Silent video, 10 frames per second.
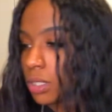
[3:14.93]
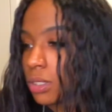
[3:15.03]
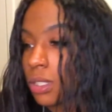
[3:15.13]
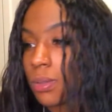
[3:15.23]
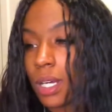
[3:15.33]

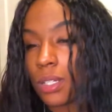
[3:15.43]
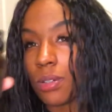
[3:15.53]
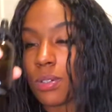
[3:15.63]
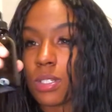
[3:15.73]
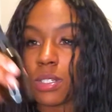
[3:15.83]
literally what I
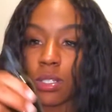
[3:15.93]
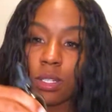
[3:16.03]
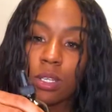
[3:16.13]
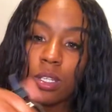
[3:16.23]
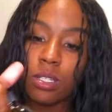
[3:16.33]
do
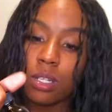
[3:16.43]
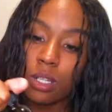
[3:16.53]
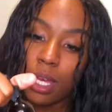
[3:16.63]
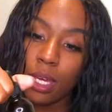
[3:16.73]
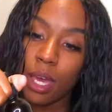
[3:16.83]
is it's
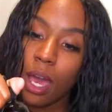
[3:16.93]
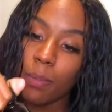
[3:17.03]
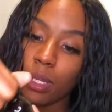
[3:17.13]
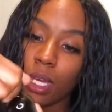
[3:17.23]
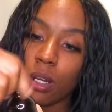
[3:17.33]
in like an
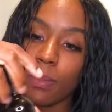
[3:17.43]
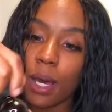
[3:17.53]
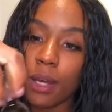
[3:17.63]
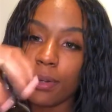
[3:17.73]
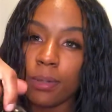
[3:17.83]
applicator
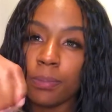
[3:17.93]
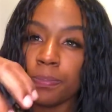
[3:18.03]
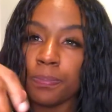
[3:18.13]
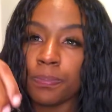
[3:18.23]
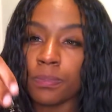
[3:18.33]
bottle.